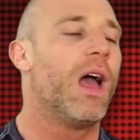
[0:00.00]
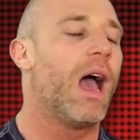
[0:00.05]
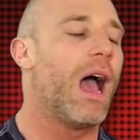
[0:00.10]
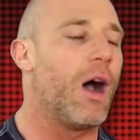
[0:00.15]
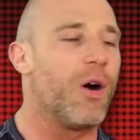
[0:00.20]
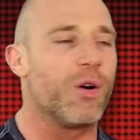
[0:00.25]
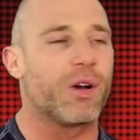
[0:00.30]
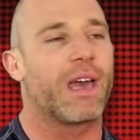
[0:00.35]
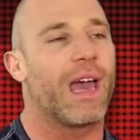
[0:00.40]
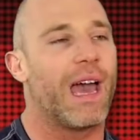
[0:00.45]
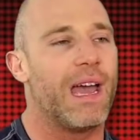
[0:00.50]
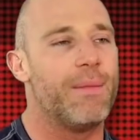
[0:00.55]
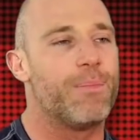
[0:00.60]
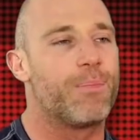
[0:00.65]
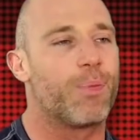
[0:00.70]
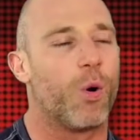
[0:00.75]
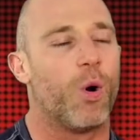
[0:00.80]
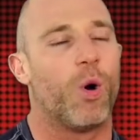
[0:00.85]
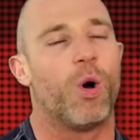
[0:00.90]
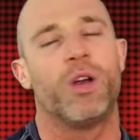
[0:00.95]
Out came
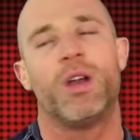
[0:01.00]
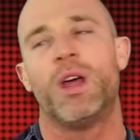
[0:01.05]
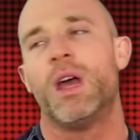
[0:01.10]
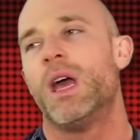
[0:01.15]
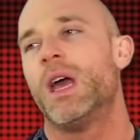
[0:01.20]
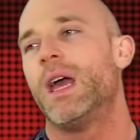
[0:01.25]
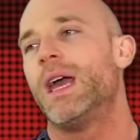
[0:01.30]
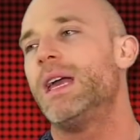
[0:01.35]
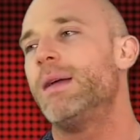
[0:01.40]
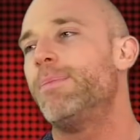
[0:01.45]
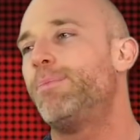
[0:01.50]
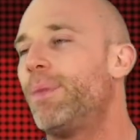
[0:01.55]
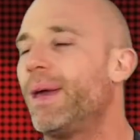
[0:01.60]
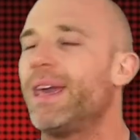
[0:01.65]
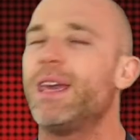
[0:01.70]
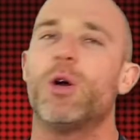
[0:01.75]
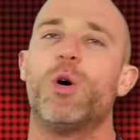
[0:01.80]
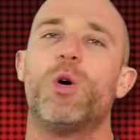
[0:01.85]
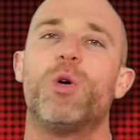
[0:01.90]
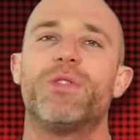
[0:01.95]
Braun. He
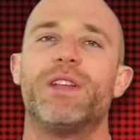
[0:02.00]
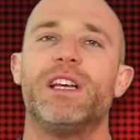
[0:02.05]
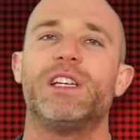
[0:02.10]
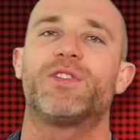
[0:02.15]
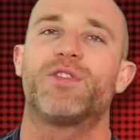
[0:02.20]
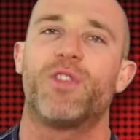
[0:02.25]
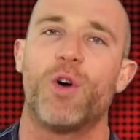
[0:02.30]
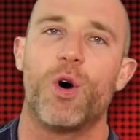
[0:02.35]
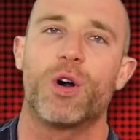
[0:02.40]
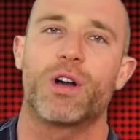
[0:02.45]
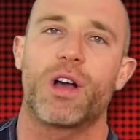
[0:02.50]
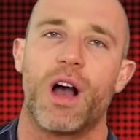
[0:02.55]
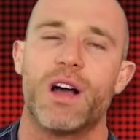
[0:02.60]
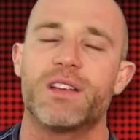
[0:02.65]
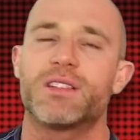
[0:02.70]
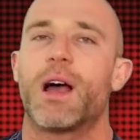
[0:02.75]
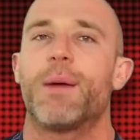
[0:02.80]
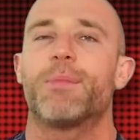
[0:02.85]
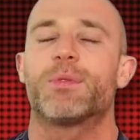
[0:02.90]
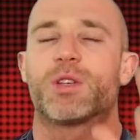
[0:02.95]
beat all these four
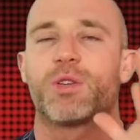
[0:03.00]
guys up